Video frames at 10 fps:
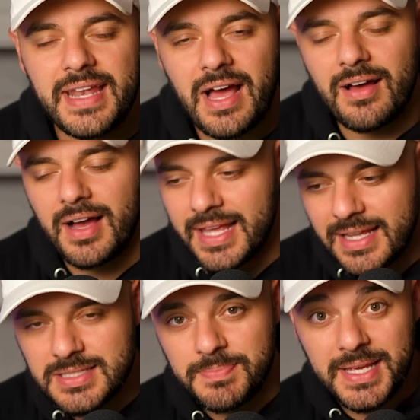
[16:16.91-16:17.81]
Now,
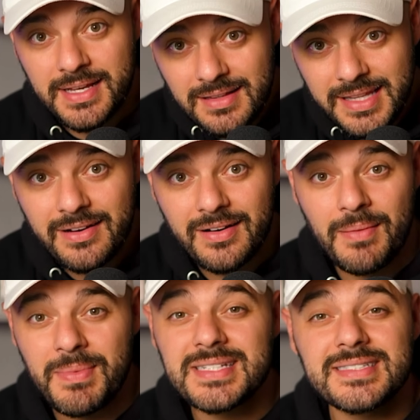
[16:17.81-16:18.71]
again, to be clear,
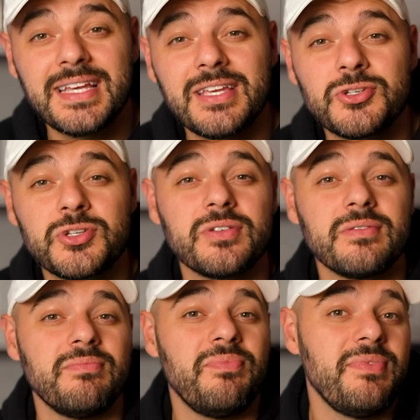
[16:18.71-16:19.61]
I'm not saying you should
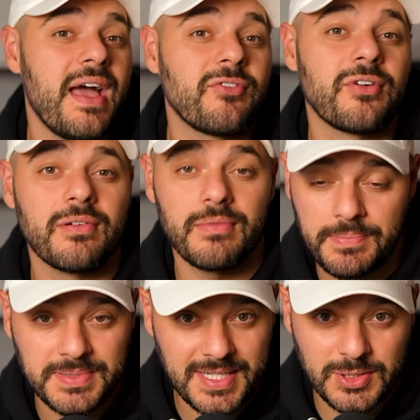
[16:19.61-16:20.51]
never
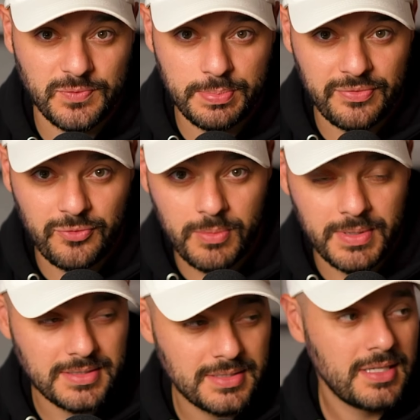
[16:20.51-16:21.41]
obsess over
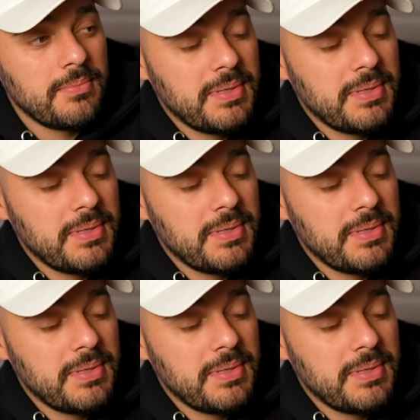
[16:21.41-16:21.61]
performance